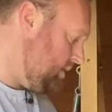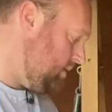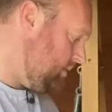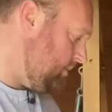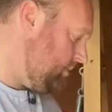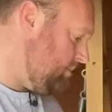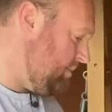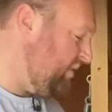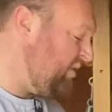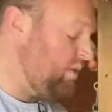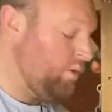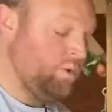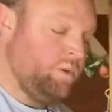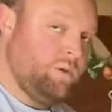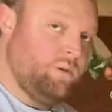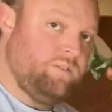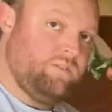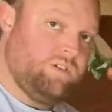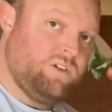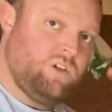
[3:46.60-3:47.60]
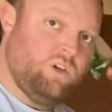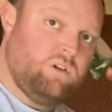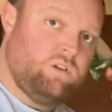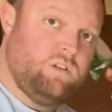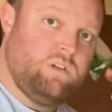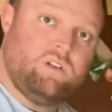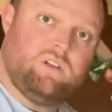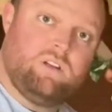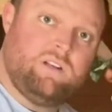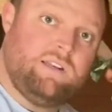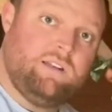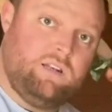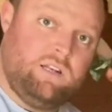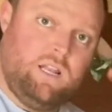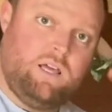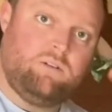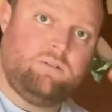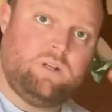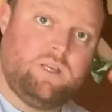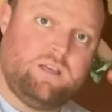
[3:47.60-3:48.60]
Before you even cook, you could
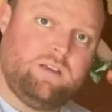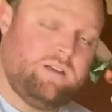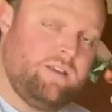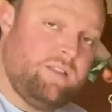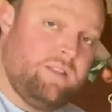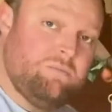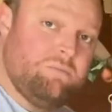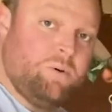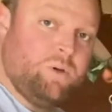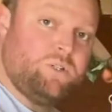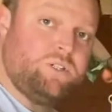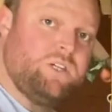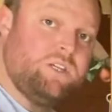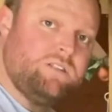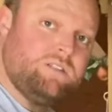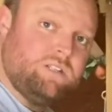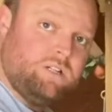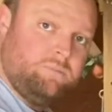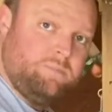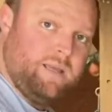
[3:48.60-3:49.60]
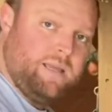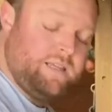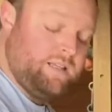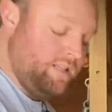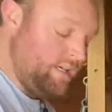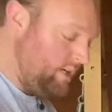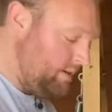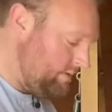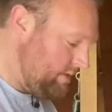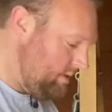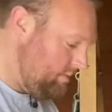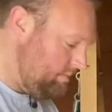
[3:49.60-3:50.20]
load it and then push it into the back of the oven.